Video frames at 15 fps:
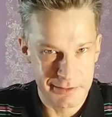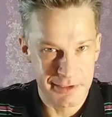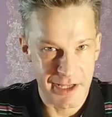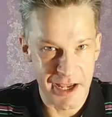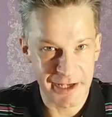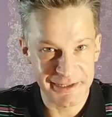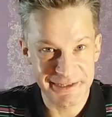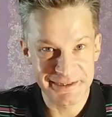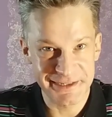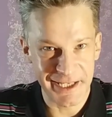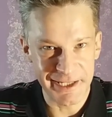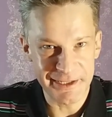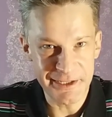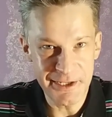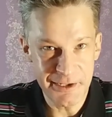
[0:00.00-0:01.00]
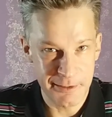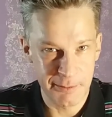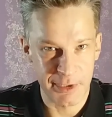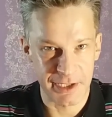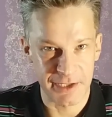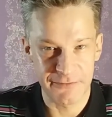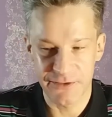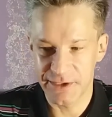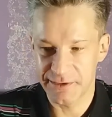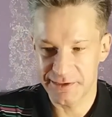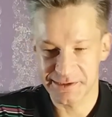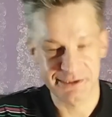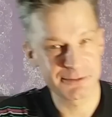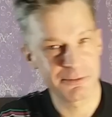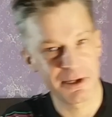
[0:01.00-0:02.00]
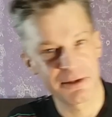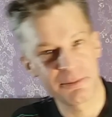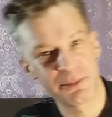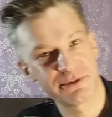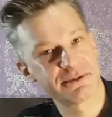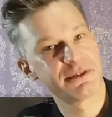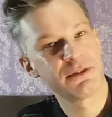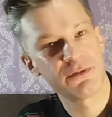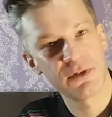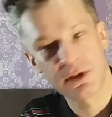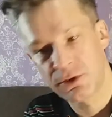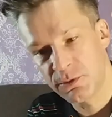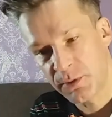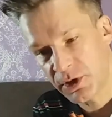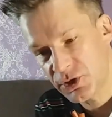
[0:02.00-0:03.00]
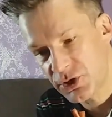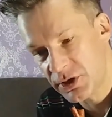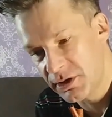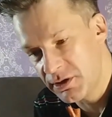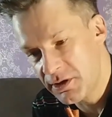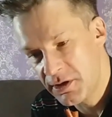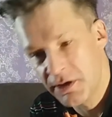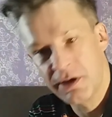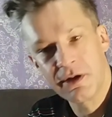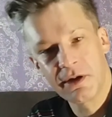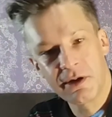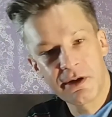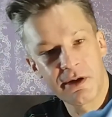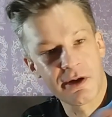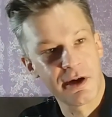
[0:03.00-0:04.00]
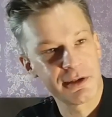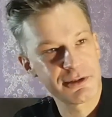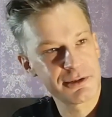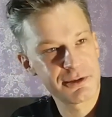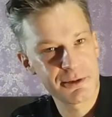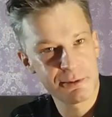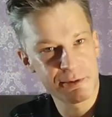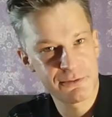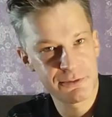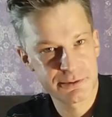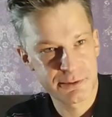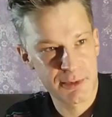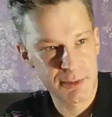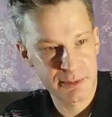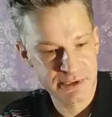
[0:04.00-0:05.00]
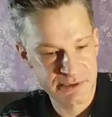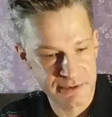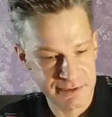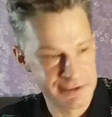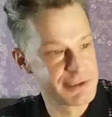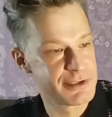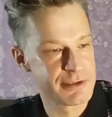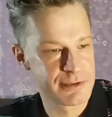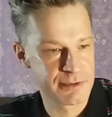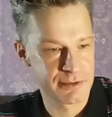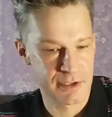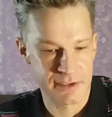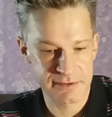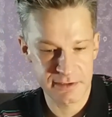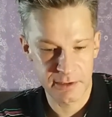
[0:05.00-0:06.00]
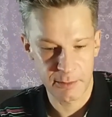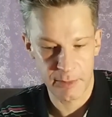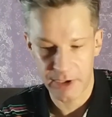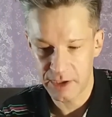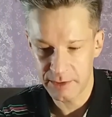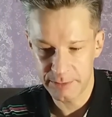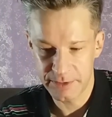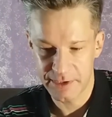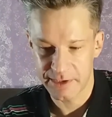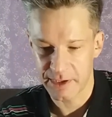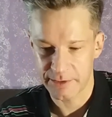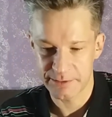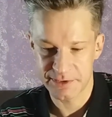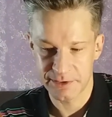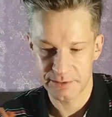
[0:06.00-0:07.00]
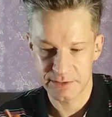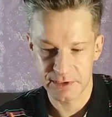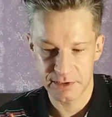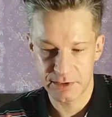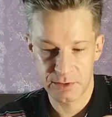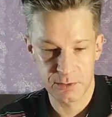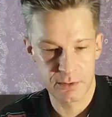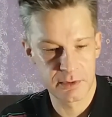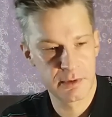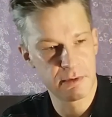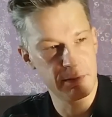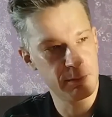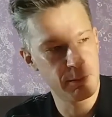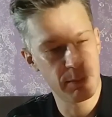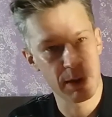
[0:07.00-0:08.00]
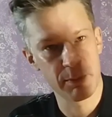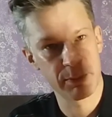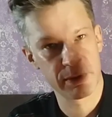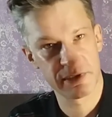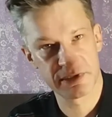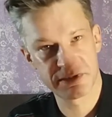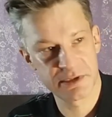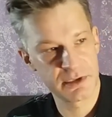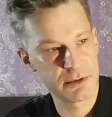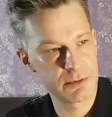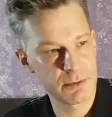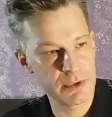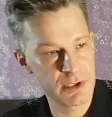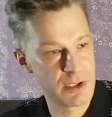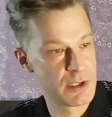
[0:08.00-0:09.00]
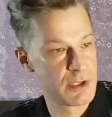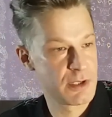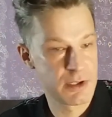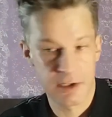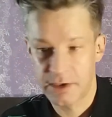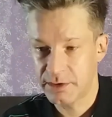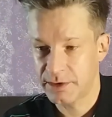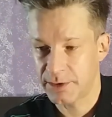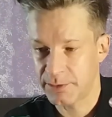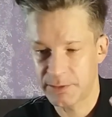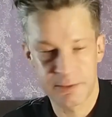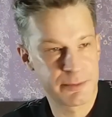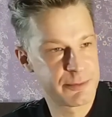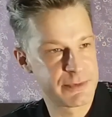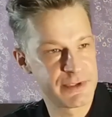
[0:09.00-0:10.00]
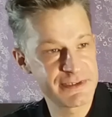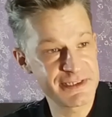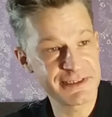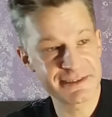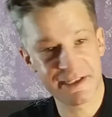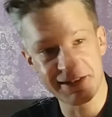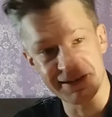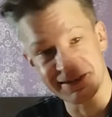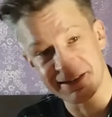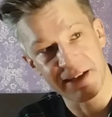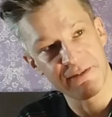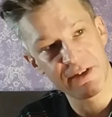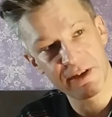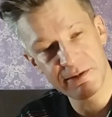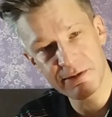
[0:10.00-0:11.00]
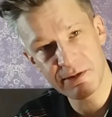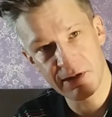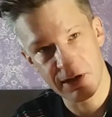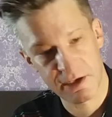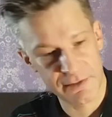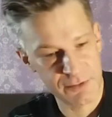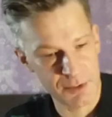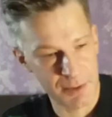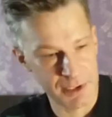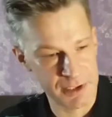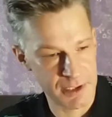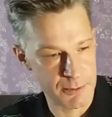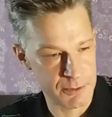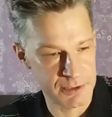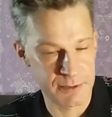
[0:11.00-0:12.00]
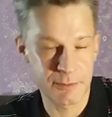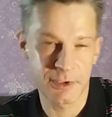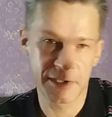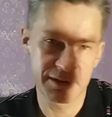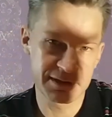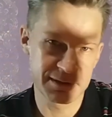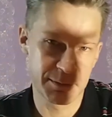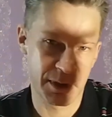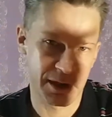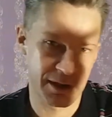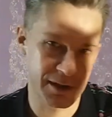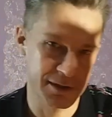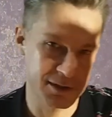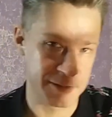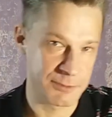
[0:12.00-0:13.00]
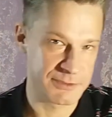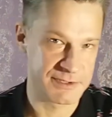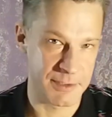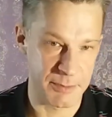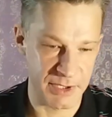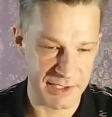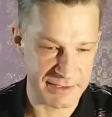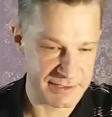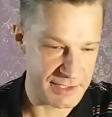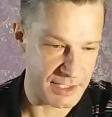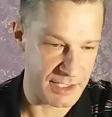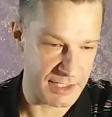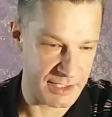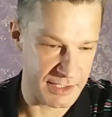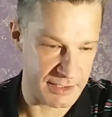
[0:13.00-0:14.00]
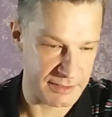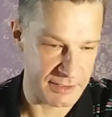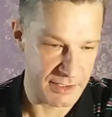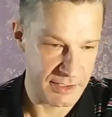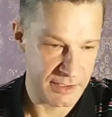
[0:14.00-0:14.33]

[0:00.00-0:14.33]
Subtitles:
The heart is ready, but I think there's one important thing to mention. I don't know if you remember this nozzle bulb that I was using to pump air into it. Now, this is size 7. I have no idea what it means, but it was the biggest they had